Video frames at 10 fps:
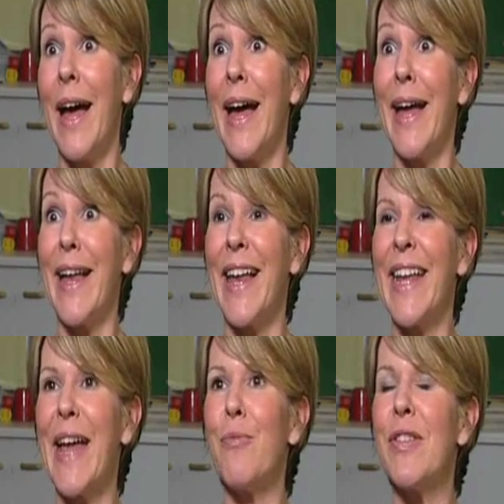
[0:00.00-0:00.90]
and
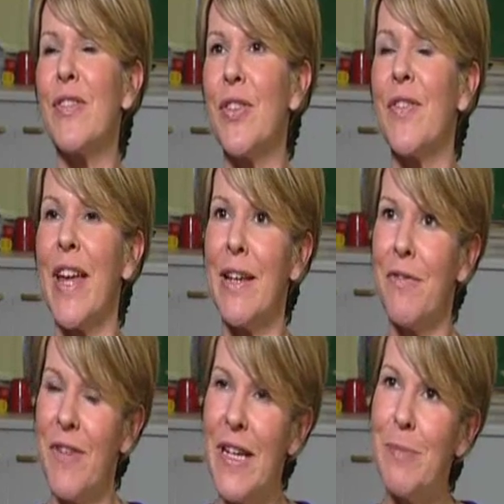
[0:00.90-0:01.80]
again with sort of getting
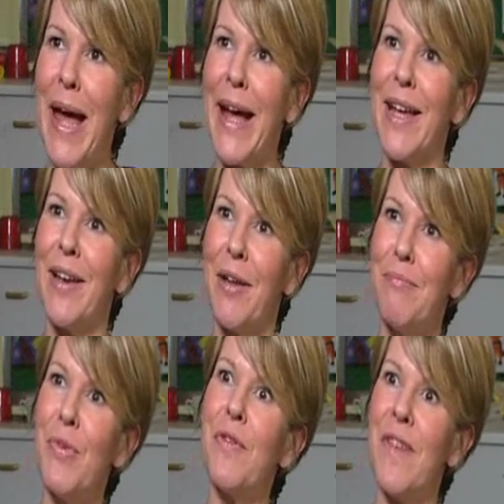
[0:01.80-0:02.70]
feedback
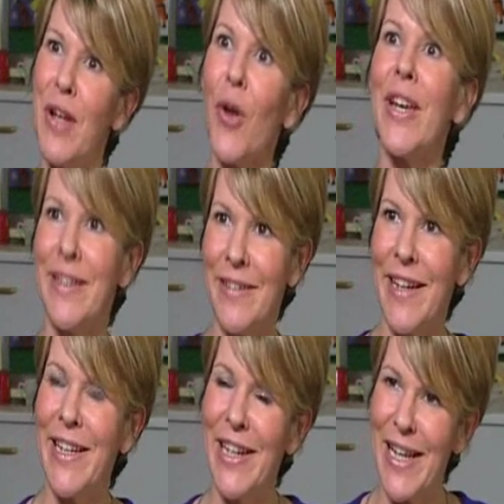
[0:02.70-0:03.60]
and moving on
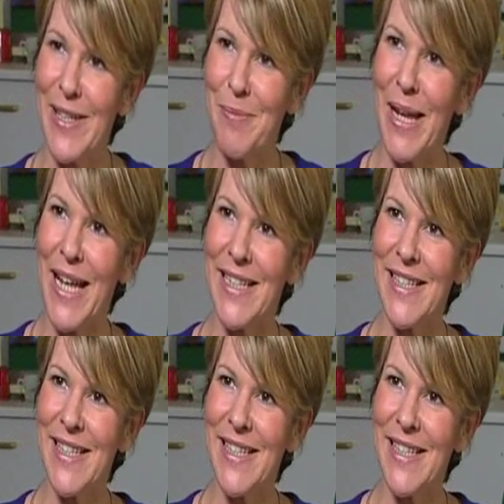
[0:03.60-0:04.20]
in your lesson plans?